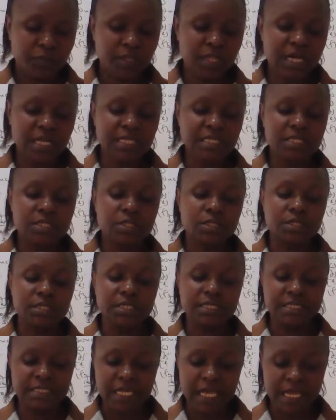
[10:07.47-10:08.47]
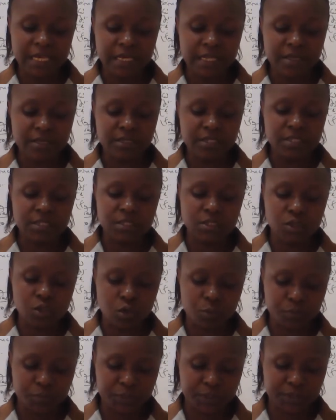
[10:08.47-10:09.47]
that is designing
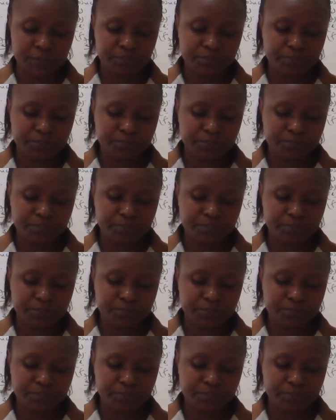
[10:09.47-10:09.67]
jobs.